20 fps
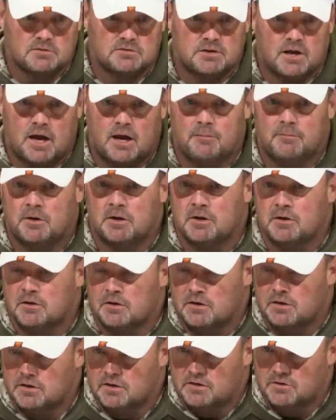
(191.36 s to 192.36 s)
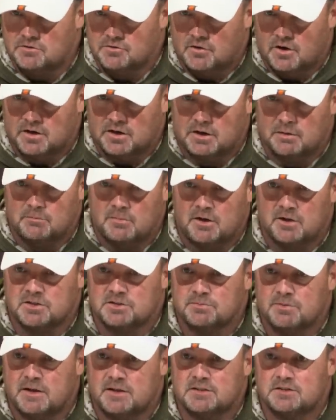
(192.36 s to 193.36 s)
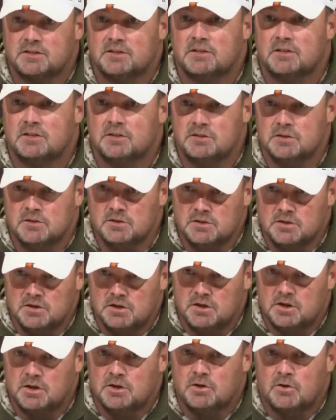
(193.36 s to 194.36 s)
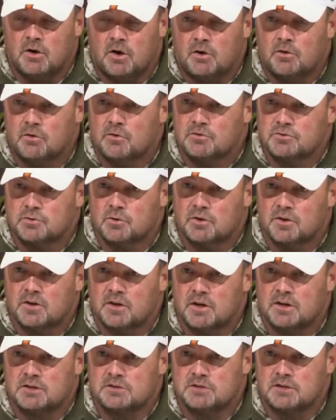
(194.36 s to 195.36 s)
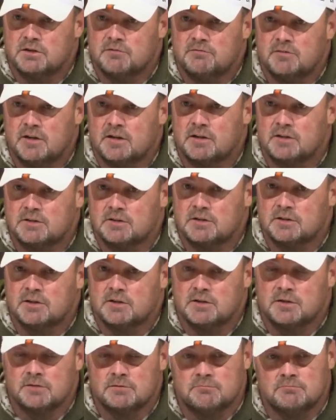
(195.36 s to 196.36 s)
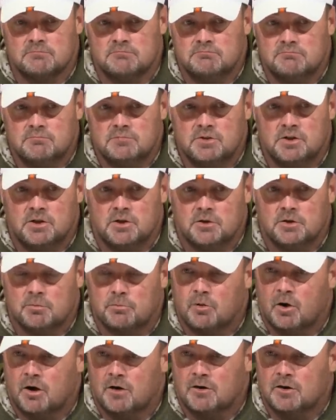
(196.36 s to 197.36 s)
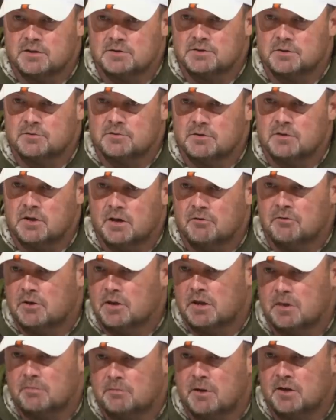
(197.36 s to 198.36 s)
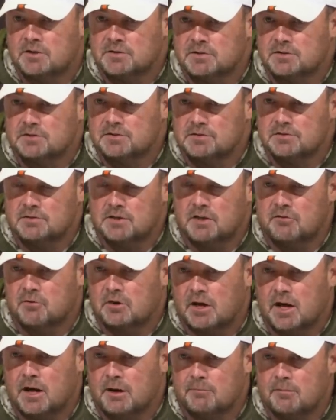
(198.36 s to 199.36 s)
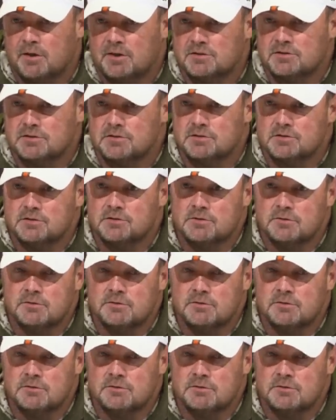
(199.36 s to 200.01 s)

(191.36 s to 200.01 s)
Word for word: timing, try to get better spacing, you know, all those sort of things that affect, you know, your progress on an everyday basis and every game basis.